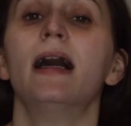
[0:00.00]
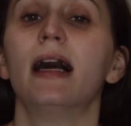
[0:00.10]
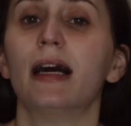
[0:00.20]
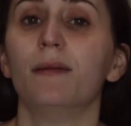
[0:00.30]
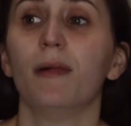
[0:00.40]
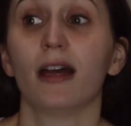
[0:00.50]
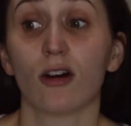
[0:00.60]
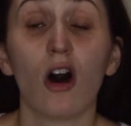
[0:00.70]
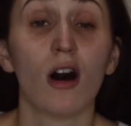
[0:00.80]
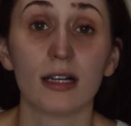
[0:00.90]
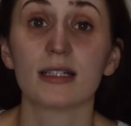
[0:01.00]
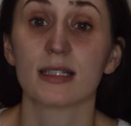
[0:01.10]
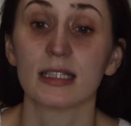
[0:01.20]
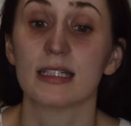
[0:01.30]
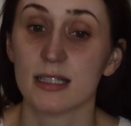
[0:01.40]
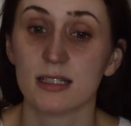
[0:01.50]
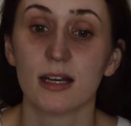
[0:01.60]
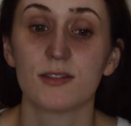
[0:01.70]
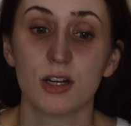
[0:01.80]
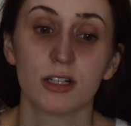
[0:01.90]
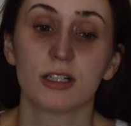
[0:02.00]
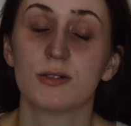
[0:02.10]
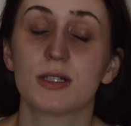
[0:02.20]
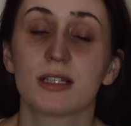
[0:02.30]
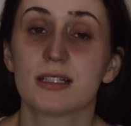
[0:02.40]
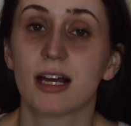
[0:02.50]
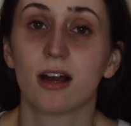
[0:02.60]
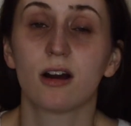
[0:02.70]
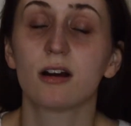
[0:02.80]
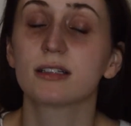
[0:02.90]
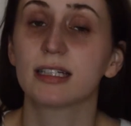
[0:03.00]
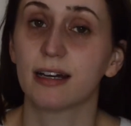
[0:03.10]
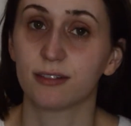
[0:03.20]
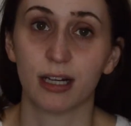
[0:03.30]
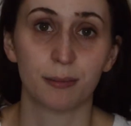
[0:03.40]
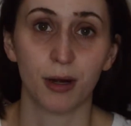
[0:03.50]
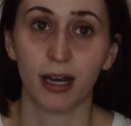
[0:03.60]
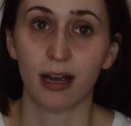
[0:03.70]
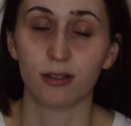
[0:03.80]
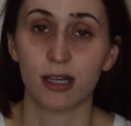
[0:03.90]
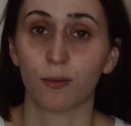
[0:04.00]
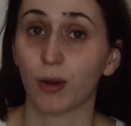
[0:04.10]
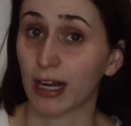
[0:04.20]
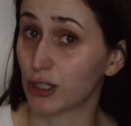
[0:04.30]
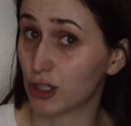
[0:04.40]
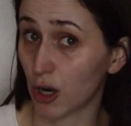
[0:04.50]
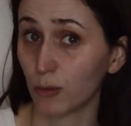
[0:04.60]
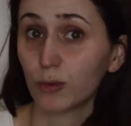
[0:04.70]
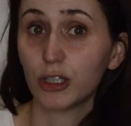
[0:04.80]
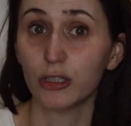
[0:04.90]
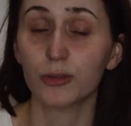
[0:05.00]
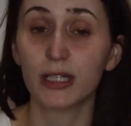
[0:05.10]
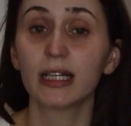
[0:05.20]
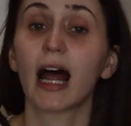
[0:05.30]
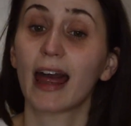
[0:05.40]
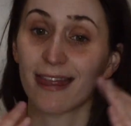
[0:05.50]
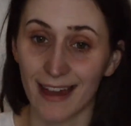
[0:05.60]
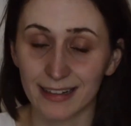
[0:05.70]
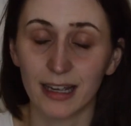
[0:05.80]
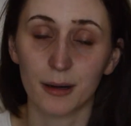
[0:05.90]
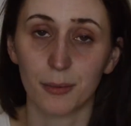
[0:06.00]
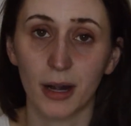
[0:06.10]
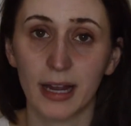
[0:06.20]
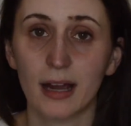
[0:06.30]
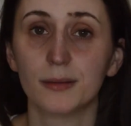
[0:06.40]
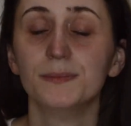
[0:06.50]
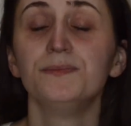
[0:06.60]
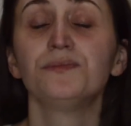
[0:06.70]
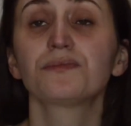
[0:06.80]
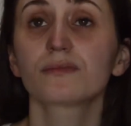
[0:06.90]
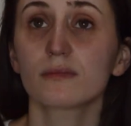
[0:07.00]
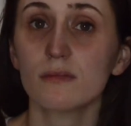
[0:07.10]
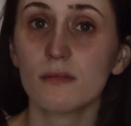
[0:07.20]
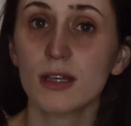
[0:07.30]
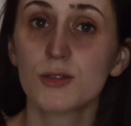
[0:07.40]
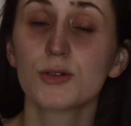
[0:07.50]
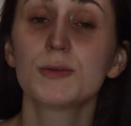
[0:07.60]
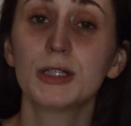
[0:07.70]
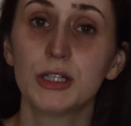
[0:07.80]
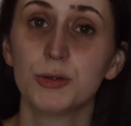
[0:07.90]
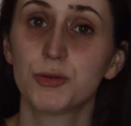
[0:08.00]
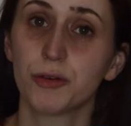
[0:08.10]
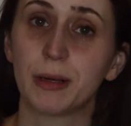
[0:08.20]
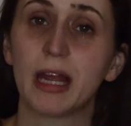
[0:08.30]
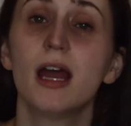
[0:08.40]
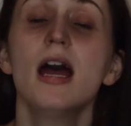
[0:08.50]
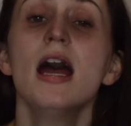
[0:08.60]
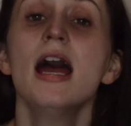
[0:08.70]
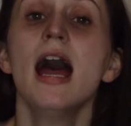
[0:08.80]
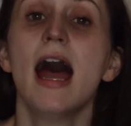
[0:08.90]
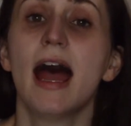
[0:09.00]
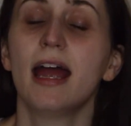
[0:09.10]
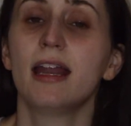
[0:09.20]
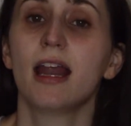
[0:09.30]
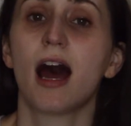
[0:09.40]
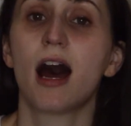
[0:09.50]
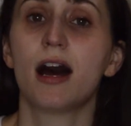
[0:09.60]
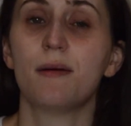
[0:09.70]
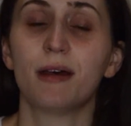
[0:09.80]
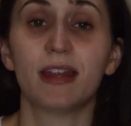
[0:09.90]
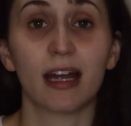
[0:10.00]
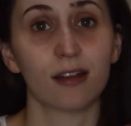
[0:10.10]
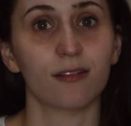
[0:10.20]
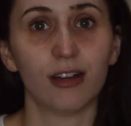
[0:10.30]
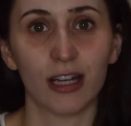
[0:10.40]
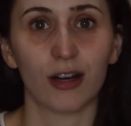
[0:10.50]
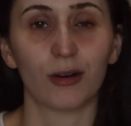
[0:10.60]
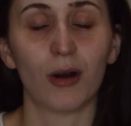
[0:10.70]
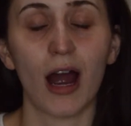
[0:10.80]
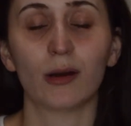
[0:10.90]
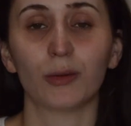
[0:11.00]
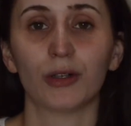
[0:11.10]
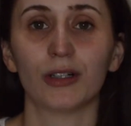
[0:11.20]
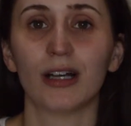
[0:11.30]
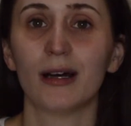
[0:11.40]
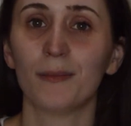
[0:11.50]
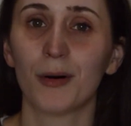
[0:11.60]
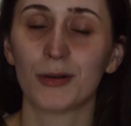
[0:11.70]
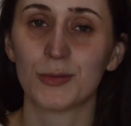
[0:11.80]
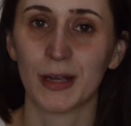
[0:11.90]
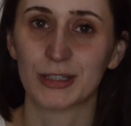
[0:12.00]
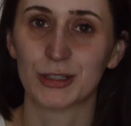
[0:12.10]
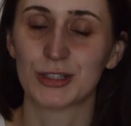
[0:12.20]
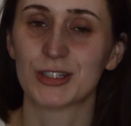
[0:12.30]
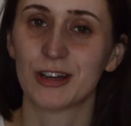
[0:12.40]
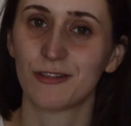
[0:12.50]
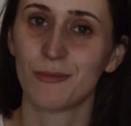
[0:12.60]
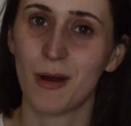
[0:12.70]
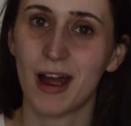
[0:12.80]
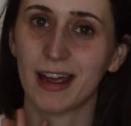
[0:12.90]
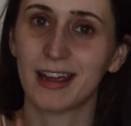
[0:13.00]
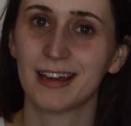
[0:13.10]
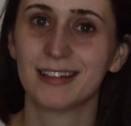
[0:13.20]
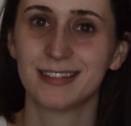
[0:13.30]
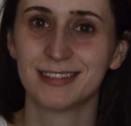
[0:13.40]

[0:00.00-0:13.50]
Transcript: And honestly, since I've started using this, I hardly ever get breakouts. And when I don't use it, I then get a breakout. So it's been huge for me. And at the end of the video, I will post pictures of my